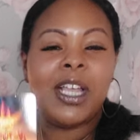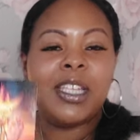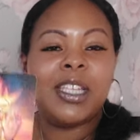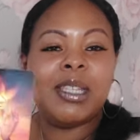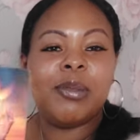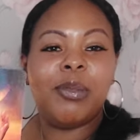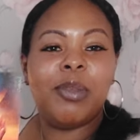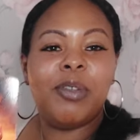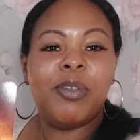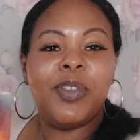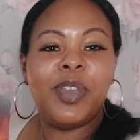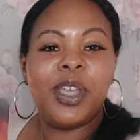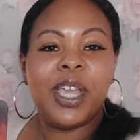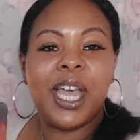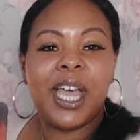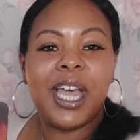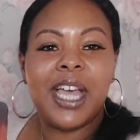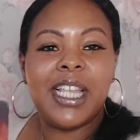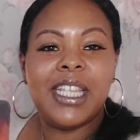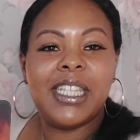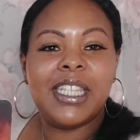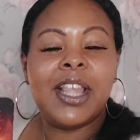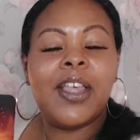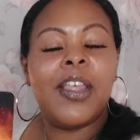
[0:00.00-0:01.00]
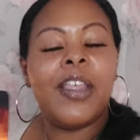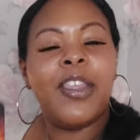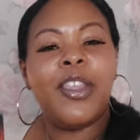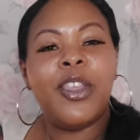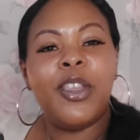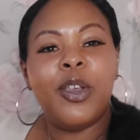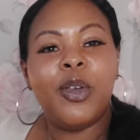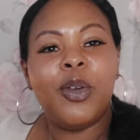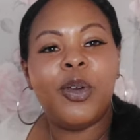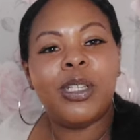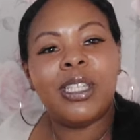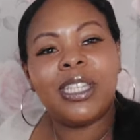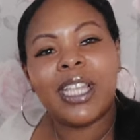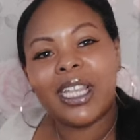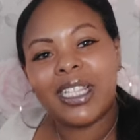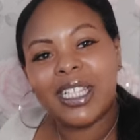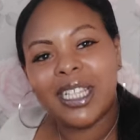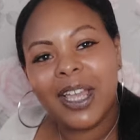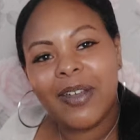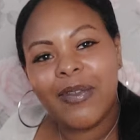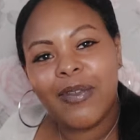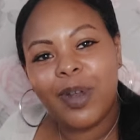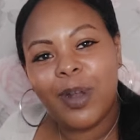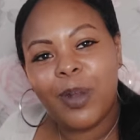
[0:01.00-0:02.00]
of you guys, your sex
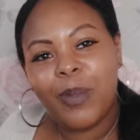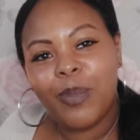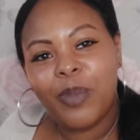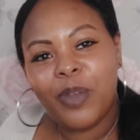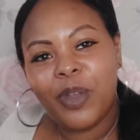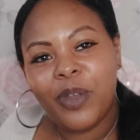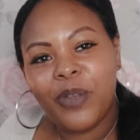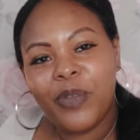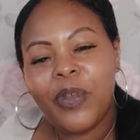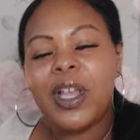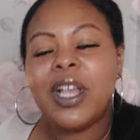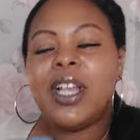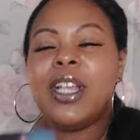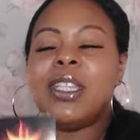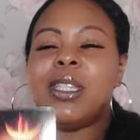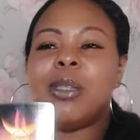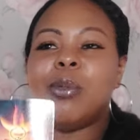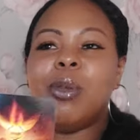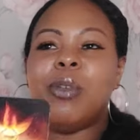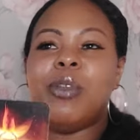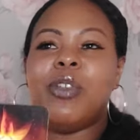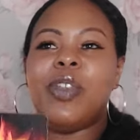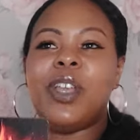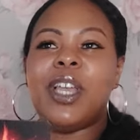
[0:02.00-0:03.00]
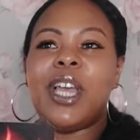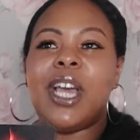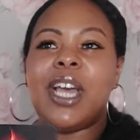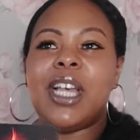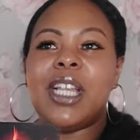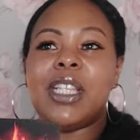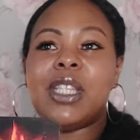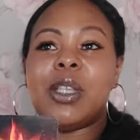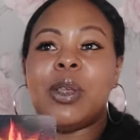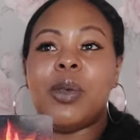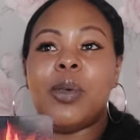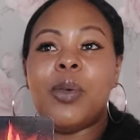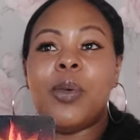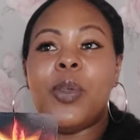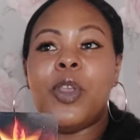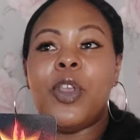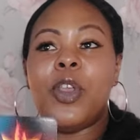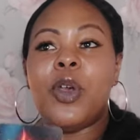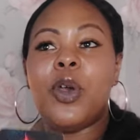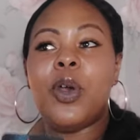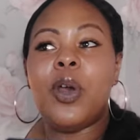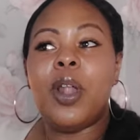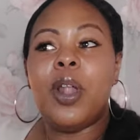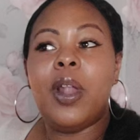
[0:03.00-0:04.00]
life will improve. Some of you guys,
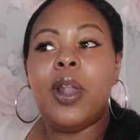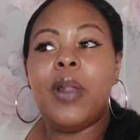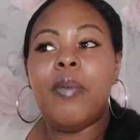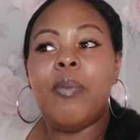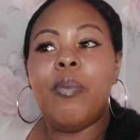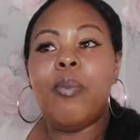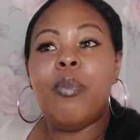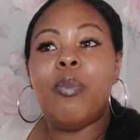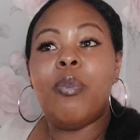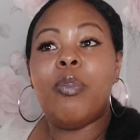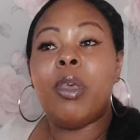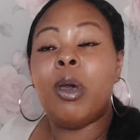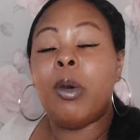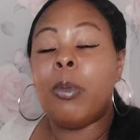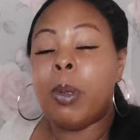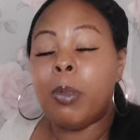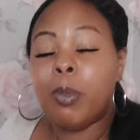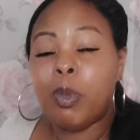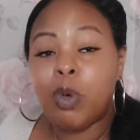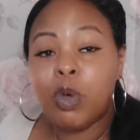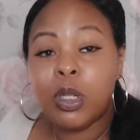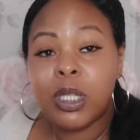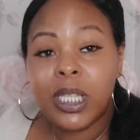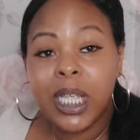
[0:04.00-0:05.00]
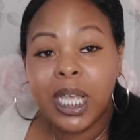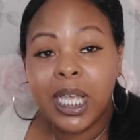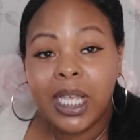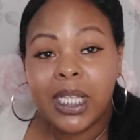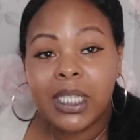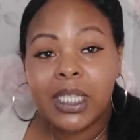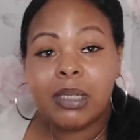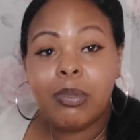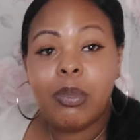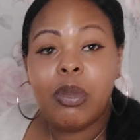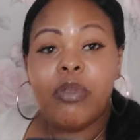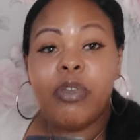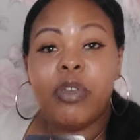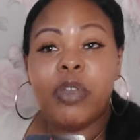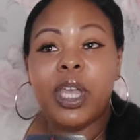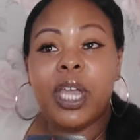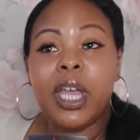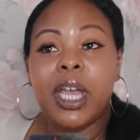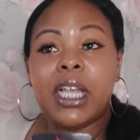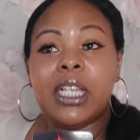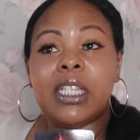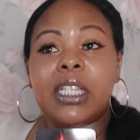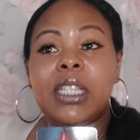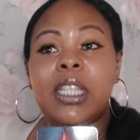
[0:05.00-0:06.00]
there'll be more sex. Some of you
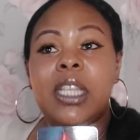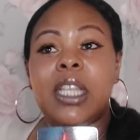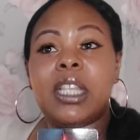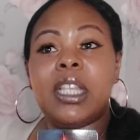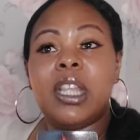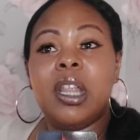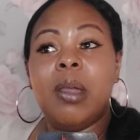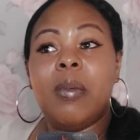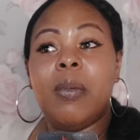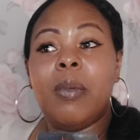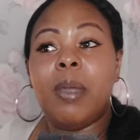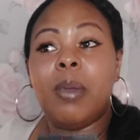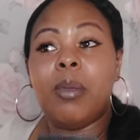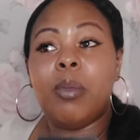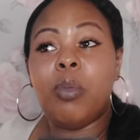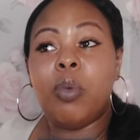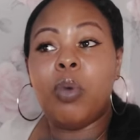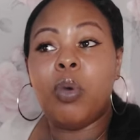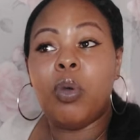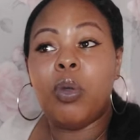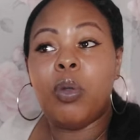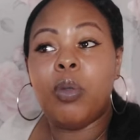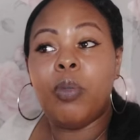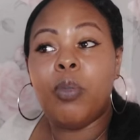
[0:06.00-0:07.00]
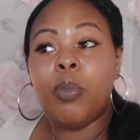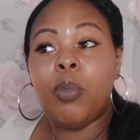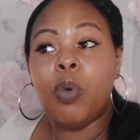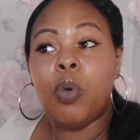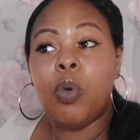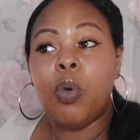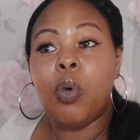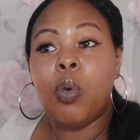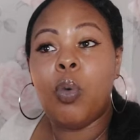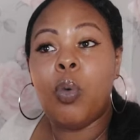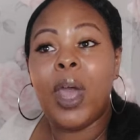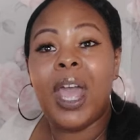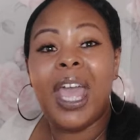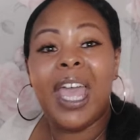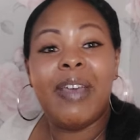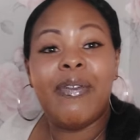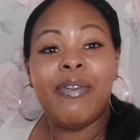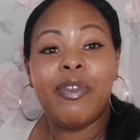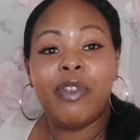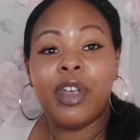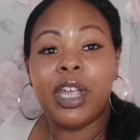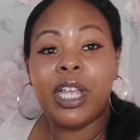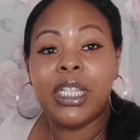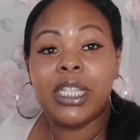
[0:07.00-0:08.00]
guys, there's gonna be more
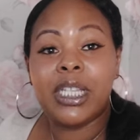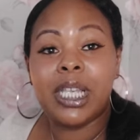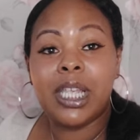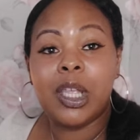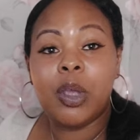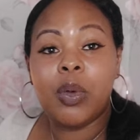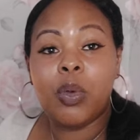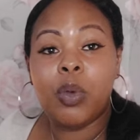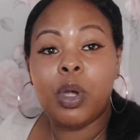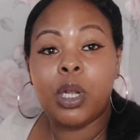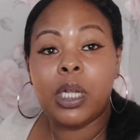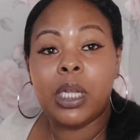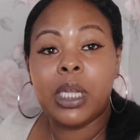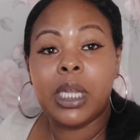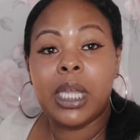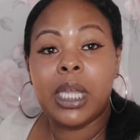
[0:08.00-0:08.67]
whatever it is that you want,